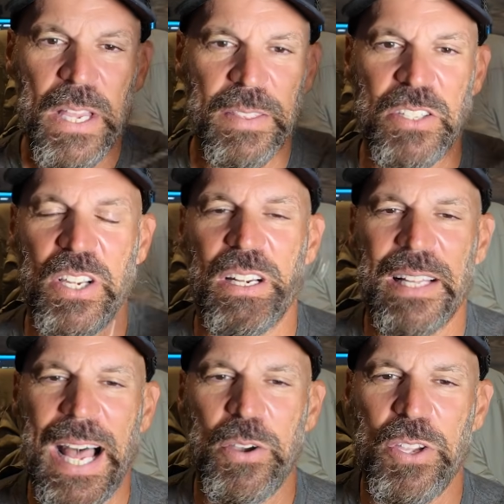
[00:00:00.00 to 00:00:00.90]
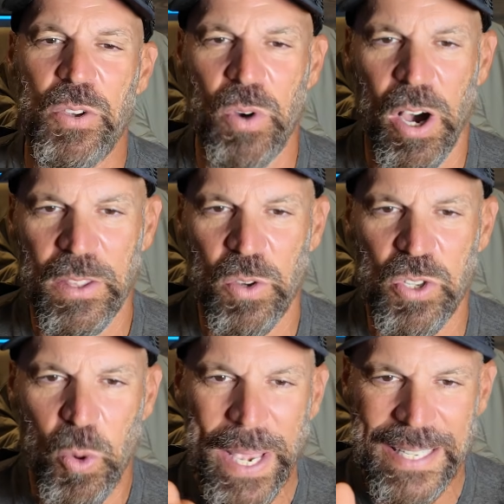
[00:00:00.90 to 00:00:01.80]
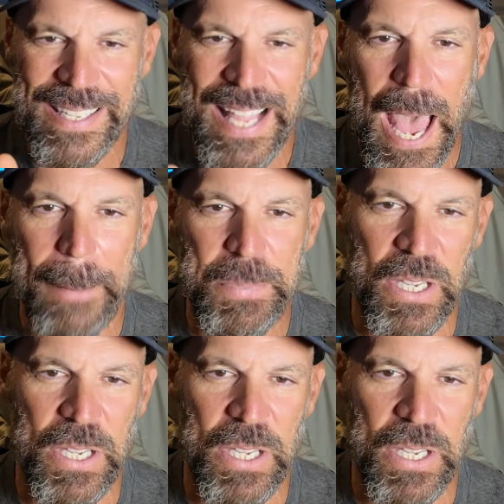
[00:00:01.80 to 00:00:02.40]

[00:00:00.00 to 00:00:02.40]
that's going to allow you on those quick snaps,